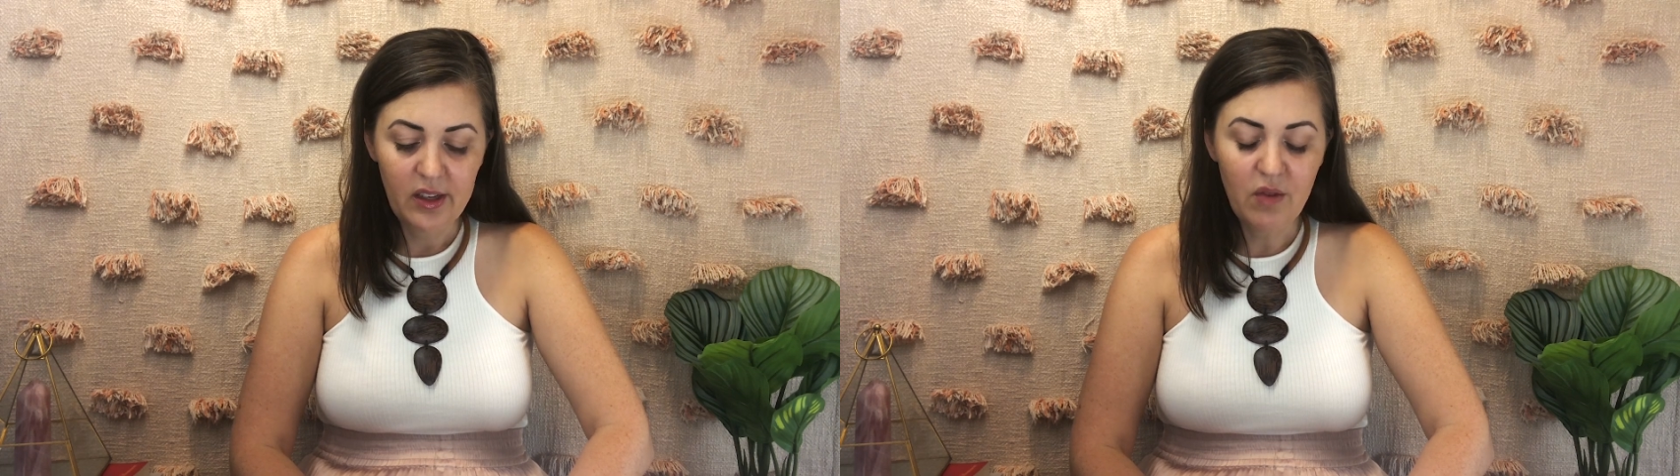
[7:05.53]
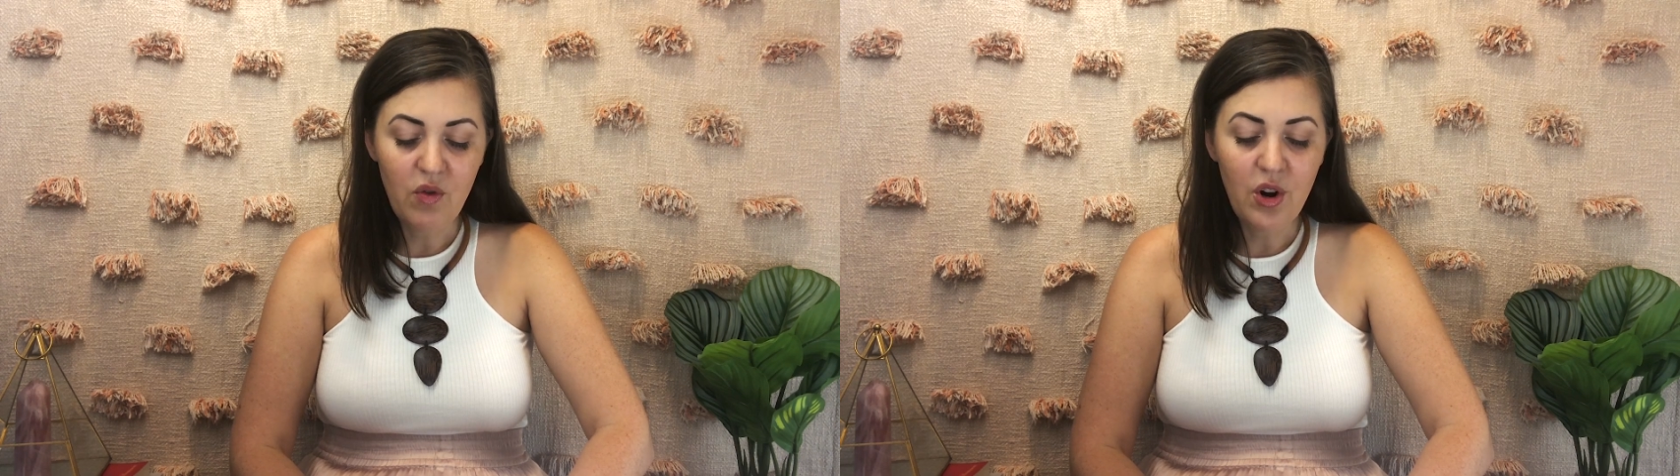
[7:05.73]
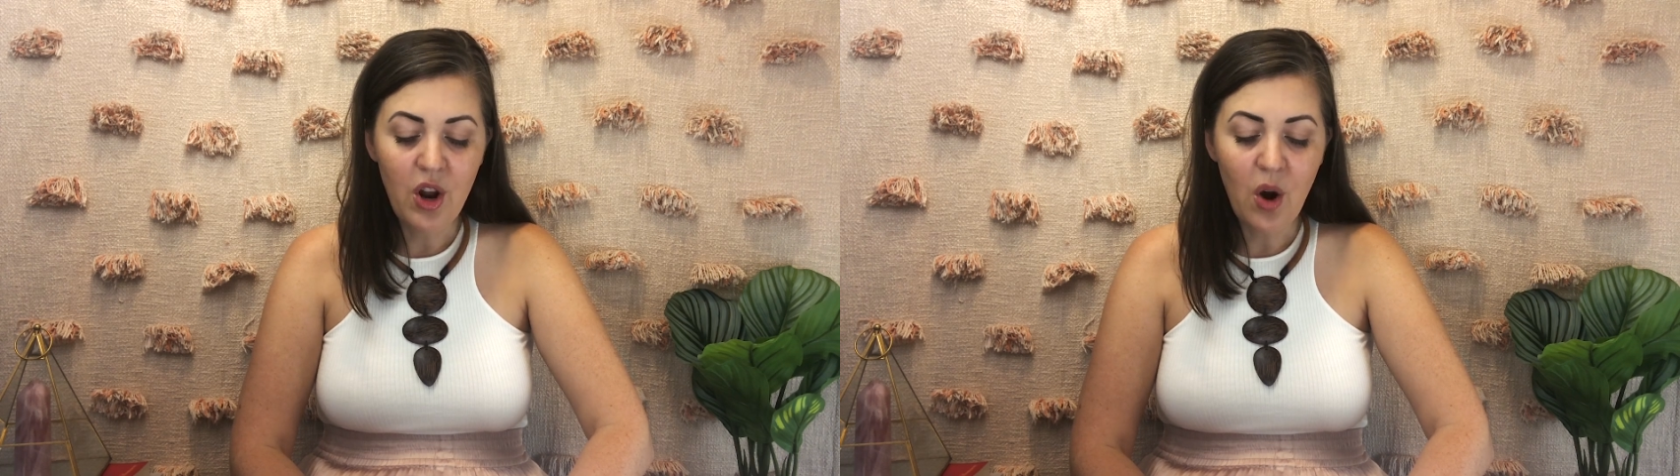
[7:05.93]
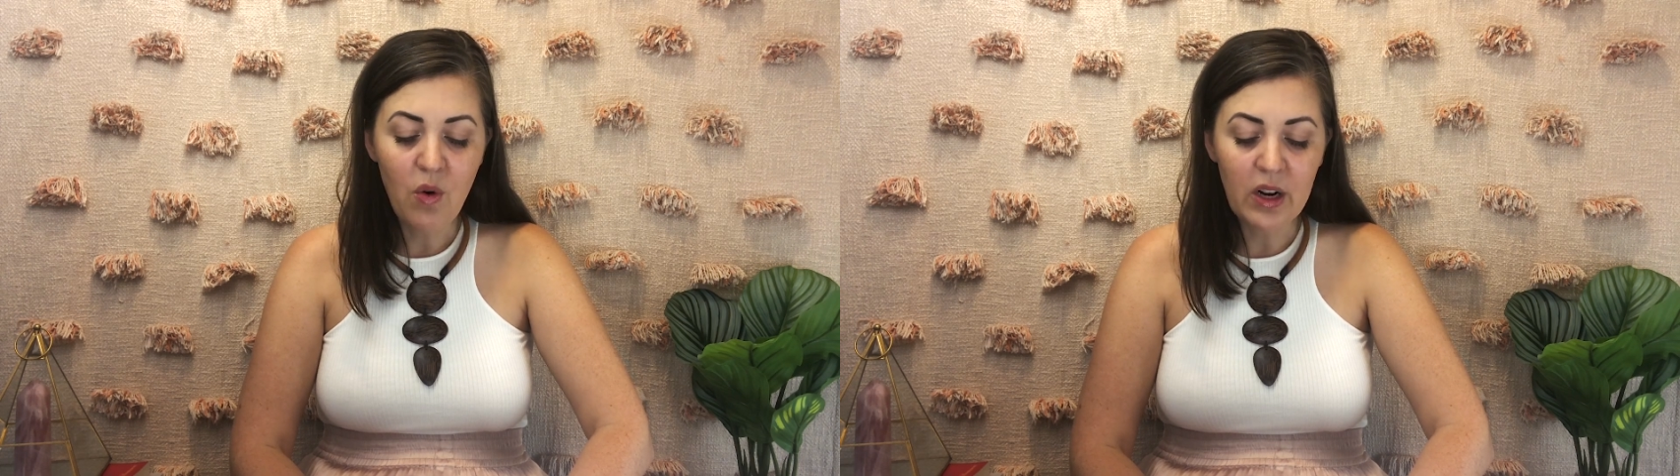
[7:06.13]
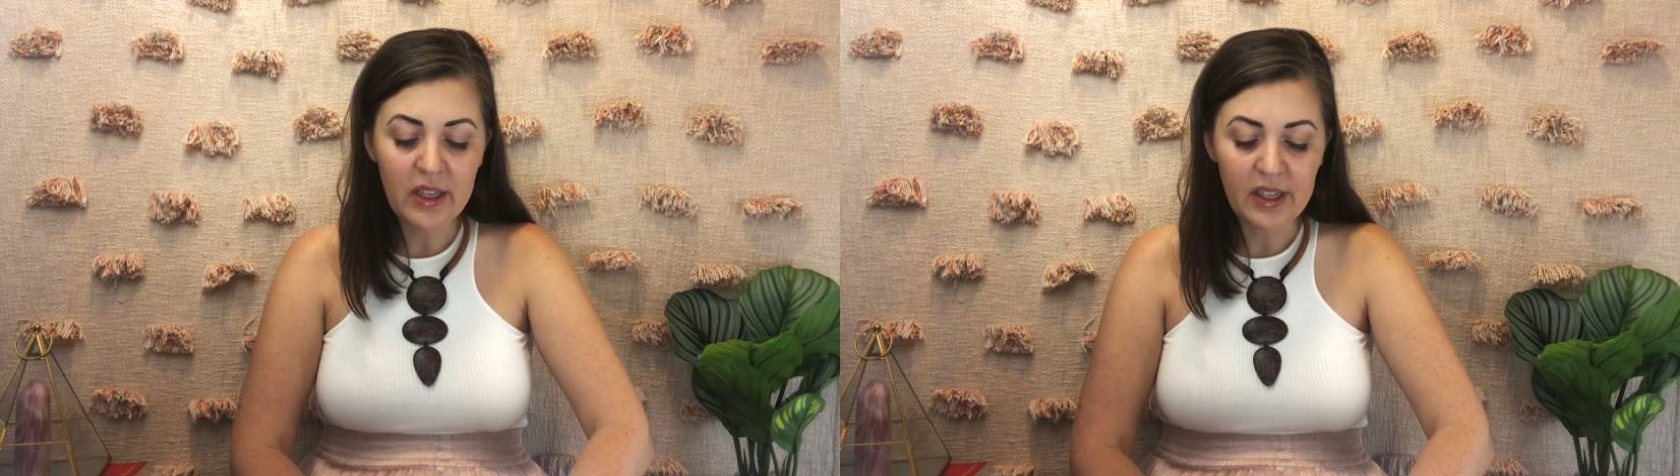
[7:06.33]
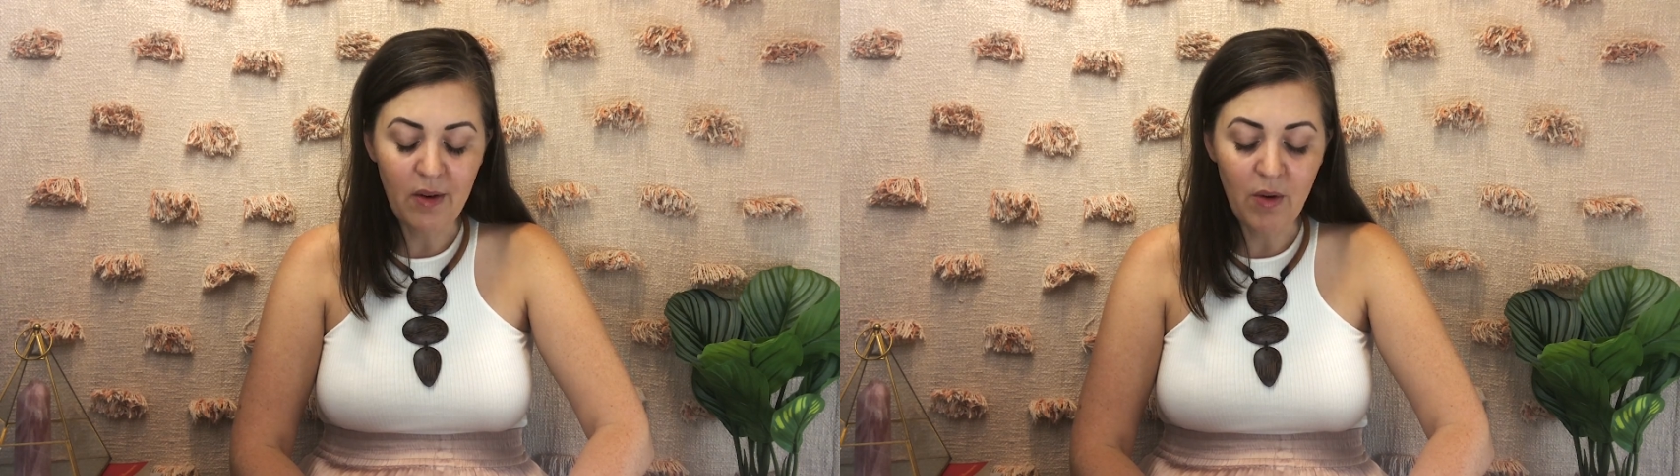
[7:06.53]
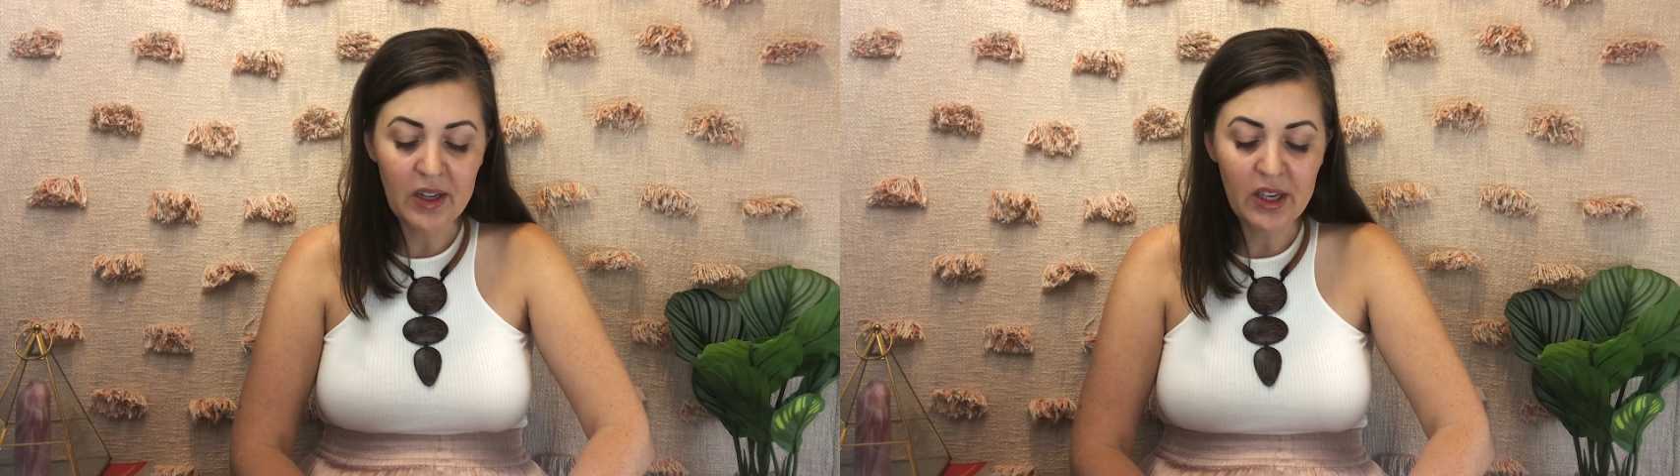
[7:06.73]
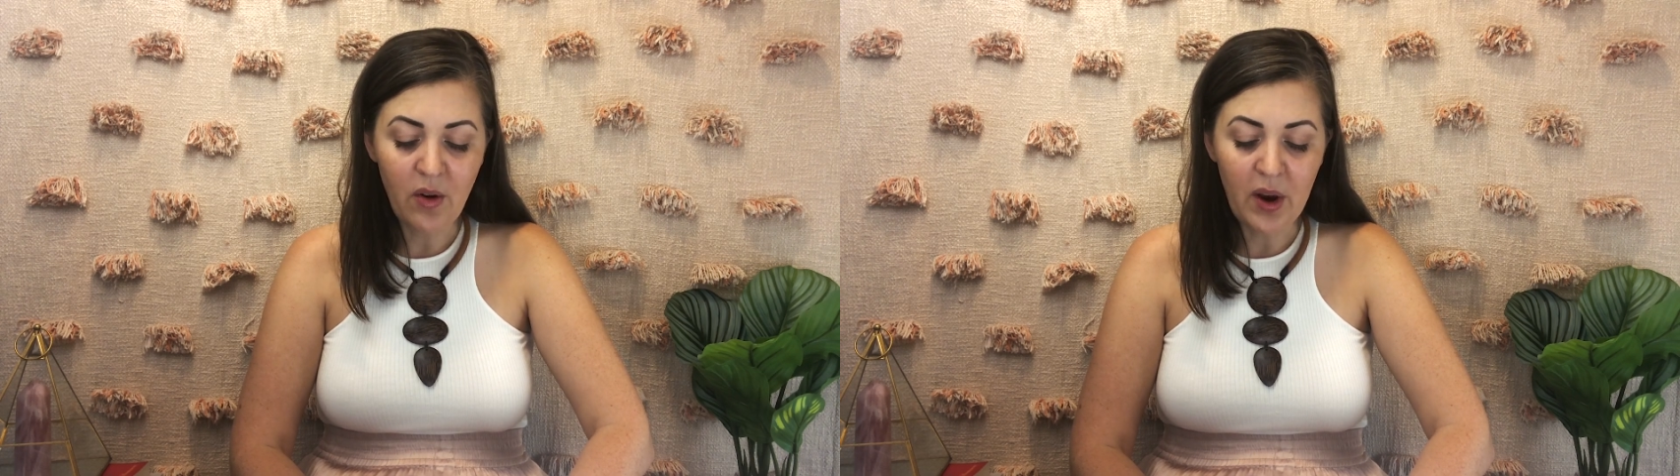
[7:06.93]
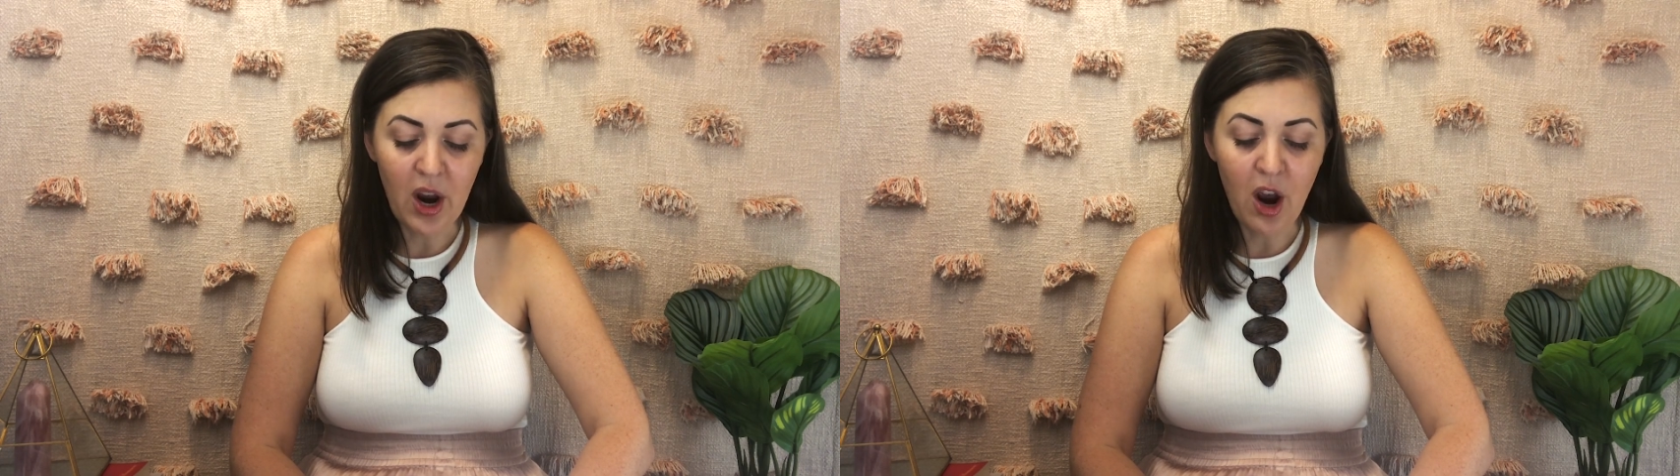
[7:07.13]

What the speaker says: So noticing what's going